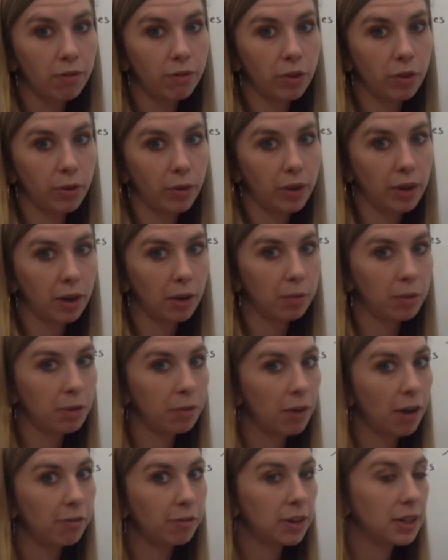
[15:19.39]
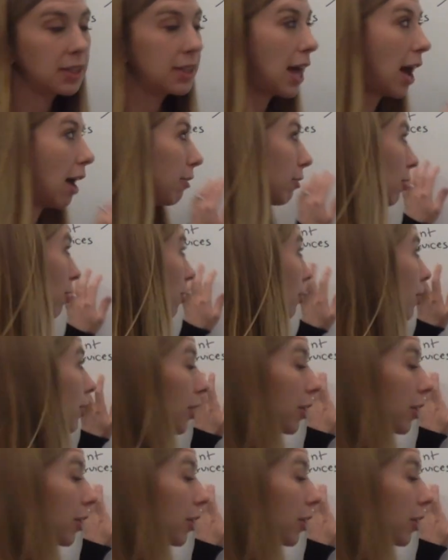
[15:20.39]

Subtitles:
if you hear me reference that role,